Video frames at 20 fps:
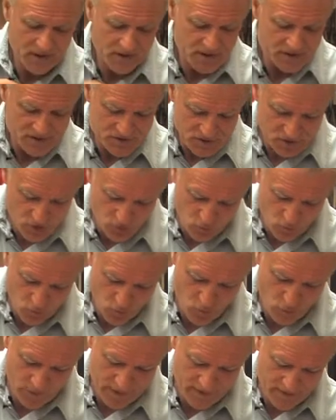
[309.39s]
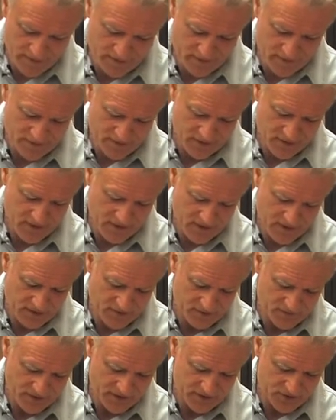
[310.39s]
So
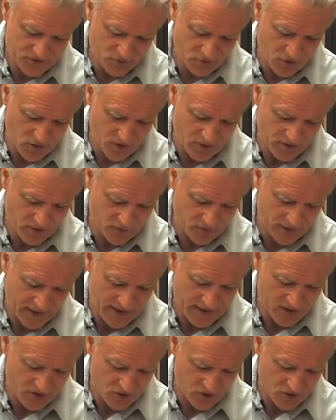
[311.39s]
if I draw a grain